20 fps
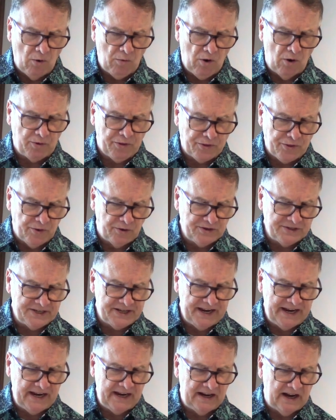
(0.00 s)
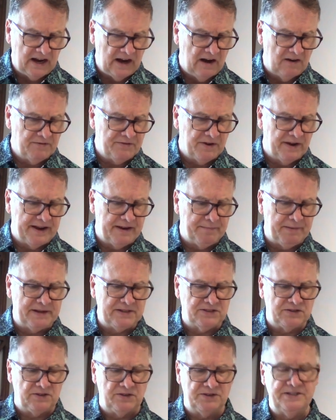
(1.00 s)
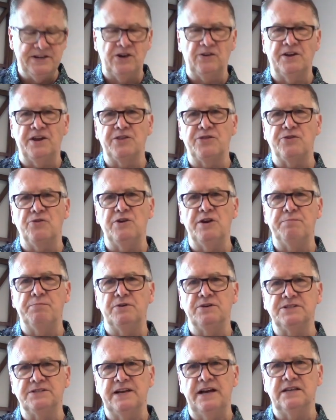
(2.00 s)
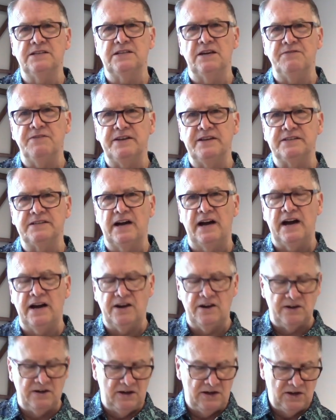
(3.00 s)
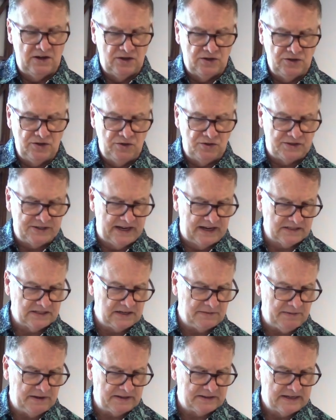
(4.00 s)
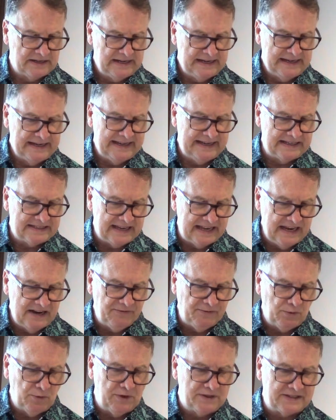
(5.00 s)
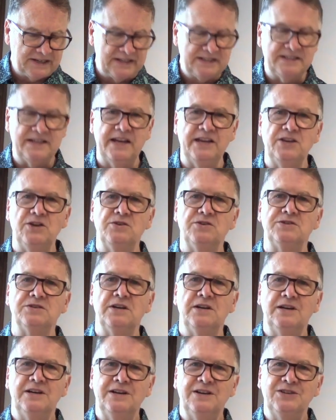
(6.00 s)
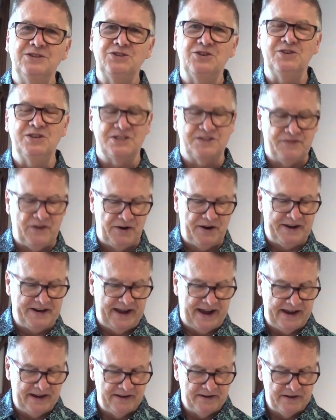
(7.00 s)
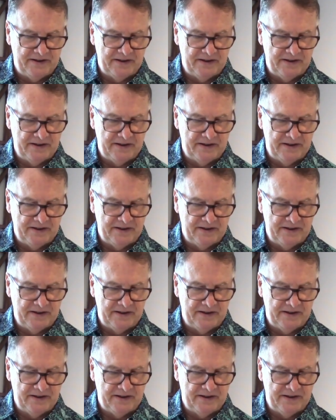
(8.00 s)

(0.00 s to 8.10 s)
wrote 13 of the epistles, nearly 30% of the entire New Testament, his influence continues to this very day.